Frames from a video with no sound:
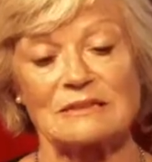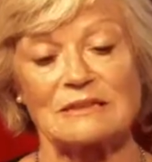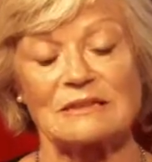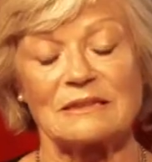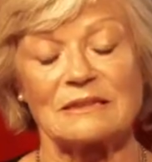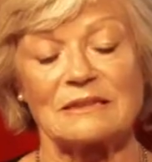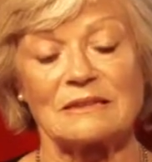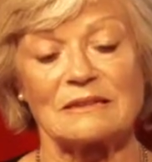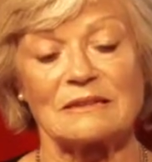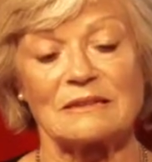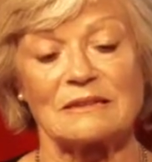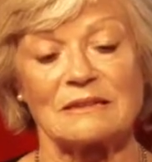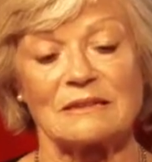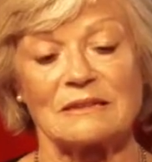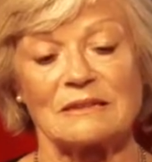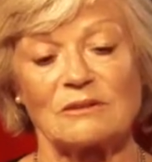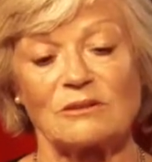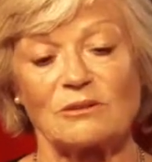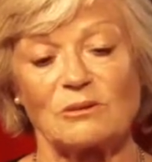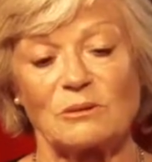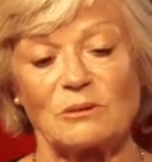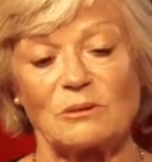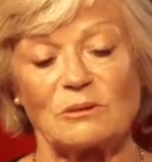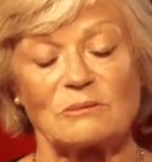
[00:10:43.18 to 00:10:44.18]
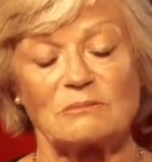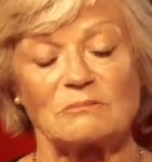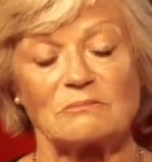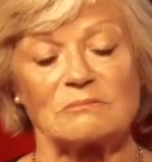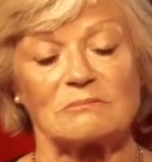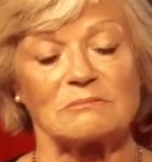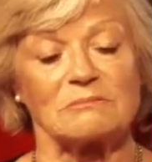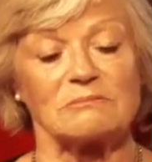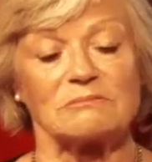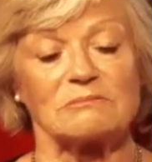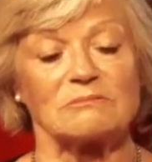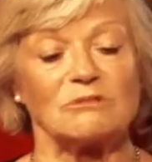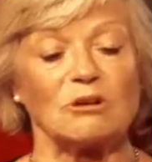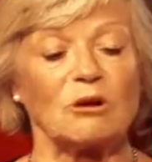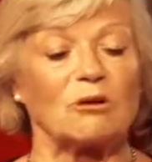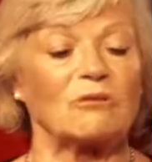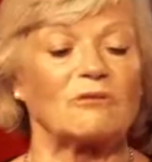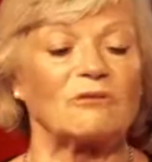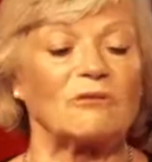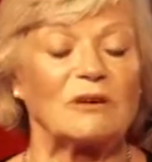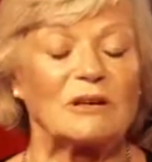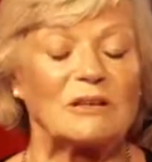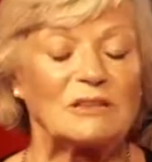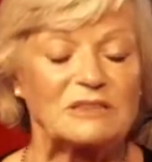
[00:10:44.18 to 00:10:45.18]
in uh, called Rock
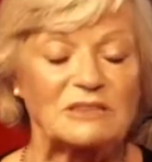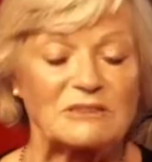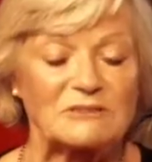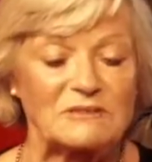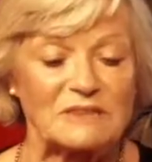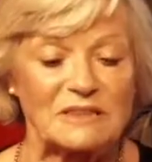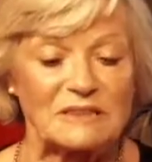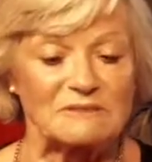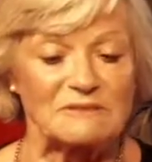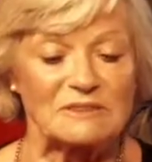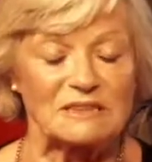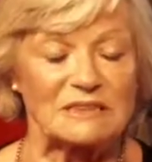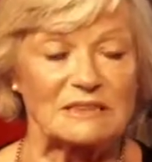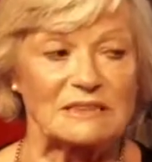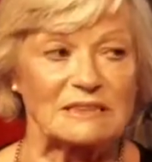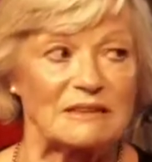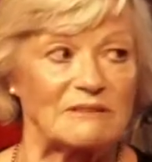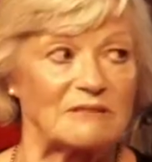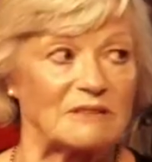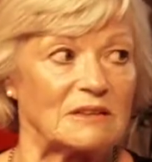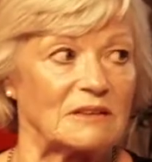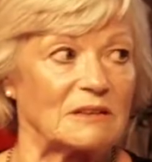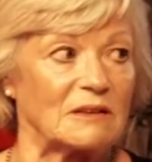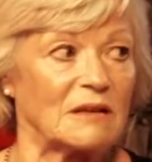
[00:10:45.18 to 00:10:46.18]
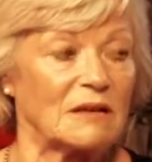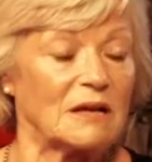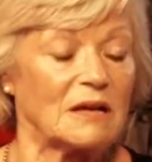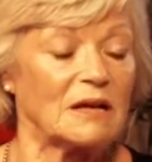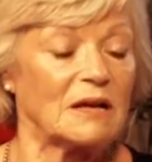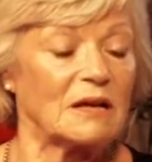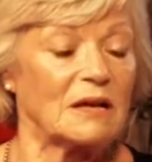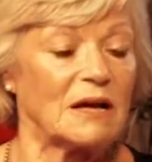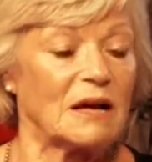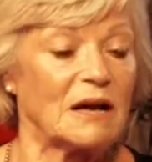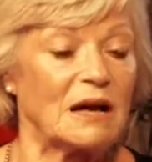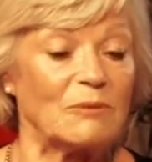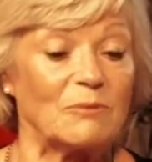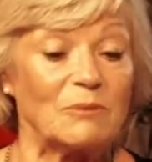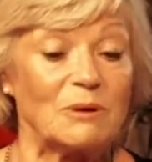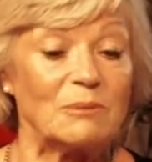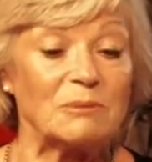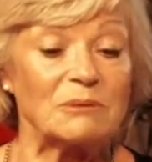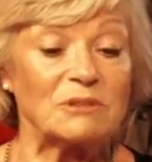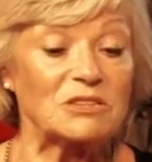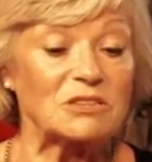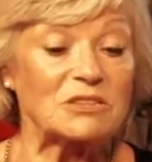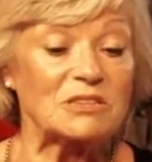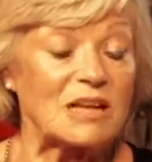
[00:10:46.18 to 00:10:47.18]
Follies of seventy-seven, and we
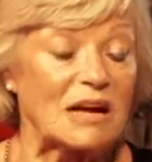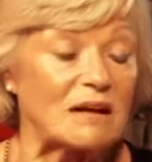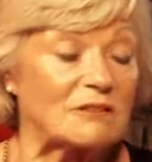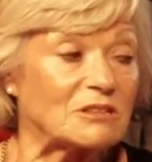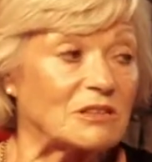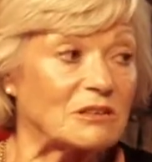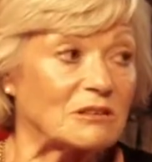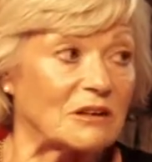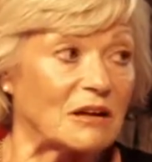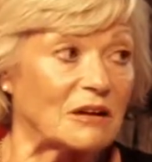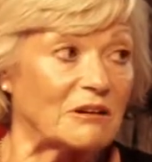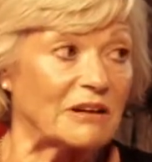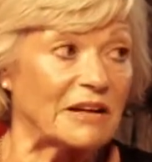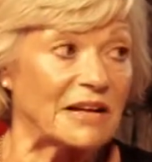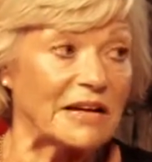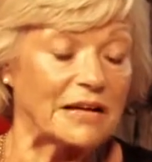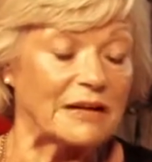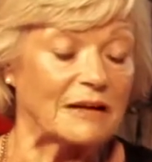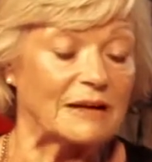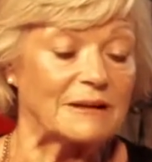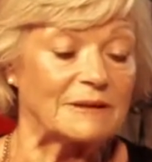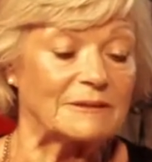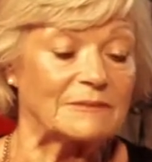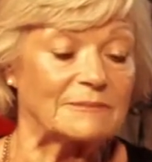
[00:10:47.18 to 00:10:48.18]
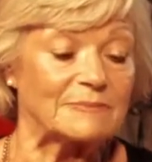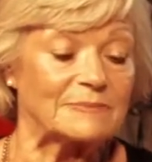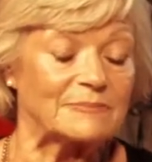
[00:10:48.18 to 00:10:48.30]
were just out on our ear.